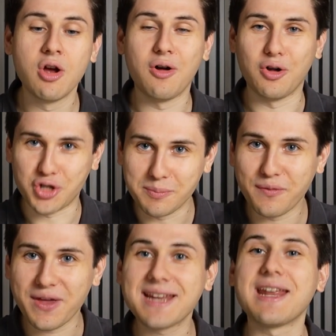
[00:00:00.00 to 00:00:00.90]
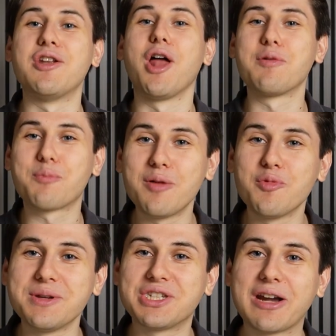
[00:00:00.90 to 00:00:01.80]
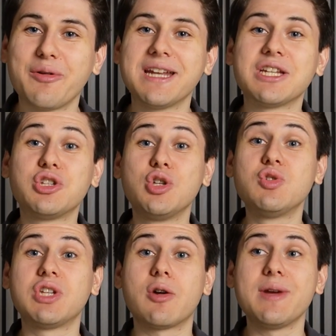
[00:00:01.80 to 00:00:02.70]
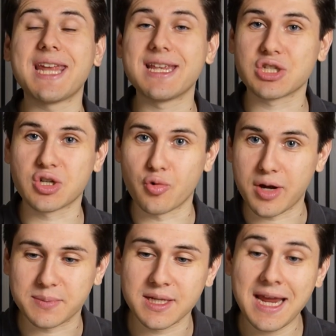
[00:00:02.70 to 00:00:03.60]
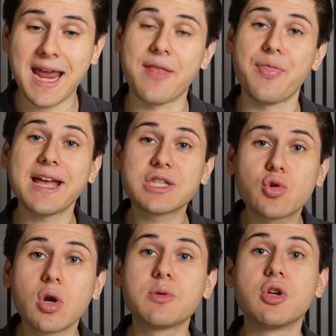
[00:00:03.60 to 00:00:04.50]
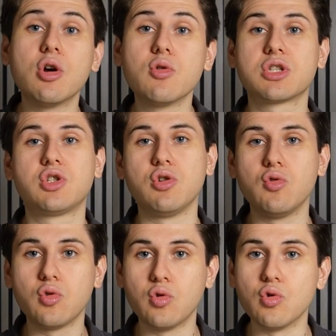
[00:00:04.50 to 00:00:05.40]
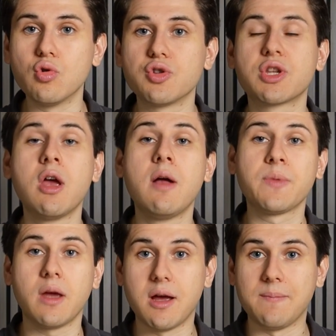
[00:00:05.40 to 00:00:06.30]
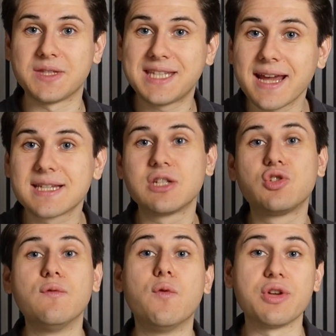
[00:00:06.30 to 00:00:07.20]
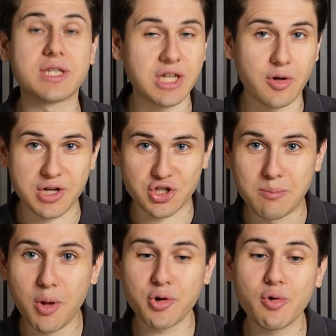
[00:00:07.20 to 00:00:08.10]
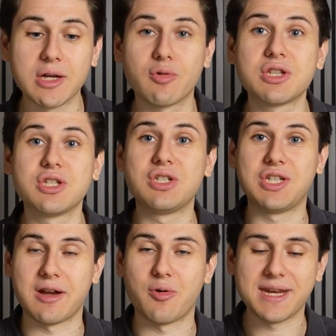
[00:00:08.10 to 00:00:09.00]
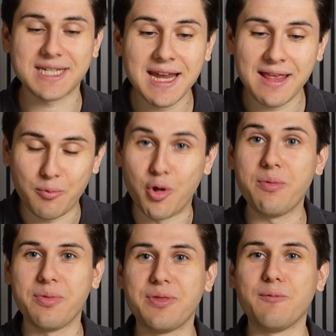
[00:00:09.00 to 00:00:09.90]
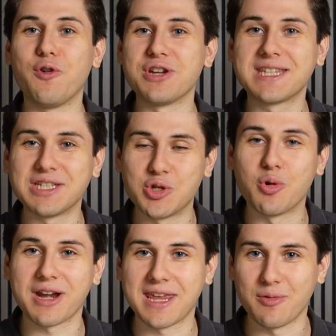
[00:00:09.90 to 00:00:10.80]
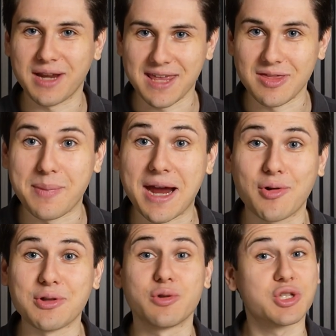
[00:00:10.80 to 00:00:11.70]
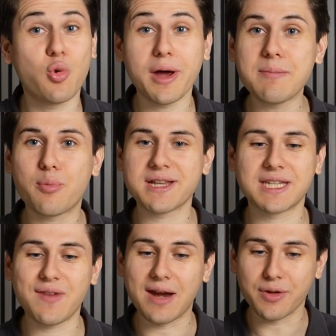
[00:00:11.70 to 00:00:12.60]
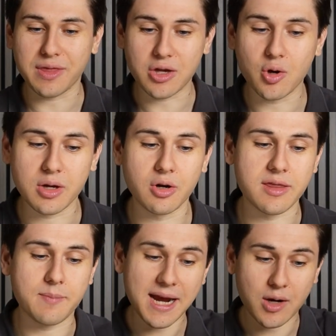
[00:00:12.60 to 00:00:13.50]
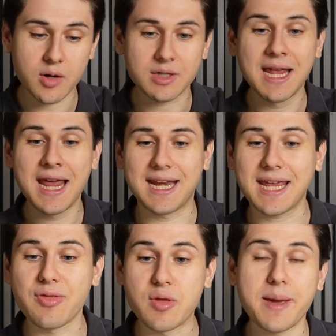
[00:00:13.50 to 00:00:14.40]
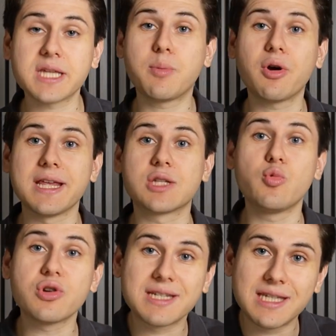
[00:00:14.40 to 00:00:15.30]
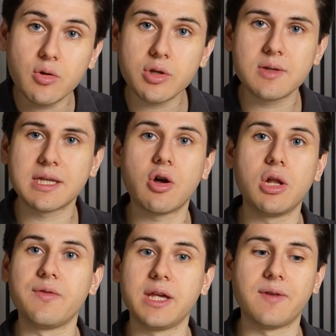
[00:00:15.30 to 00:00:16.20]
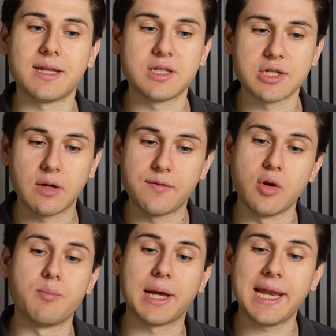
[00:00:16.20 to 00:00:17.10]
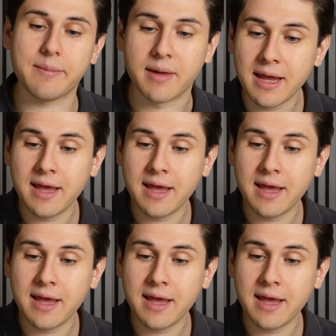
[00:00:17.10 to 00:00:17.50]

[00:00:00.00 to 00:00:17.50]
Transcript: On top of that, another prompt will be generated to generate a script, and that script goes to Google's text-to-voice generation model in order to generate Well, the voice that you are hearing in the background. So it's quite impressive, everything going on in the background. And again, the best part is we're still using all of the advantages of NotebookLM.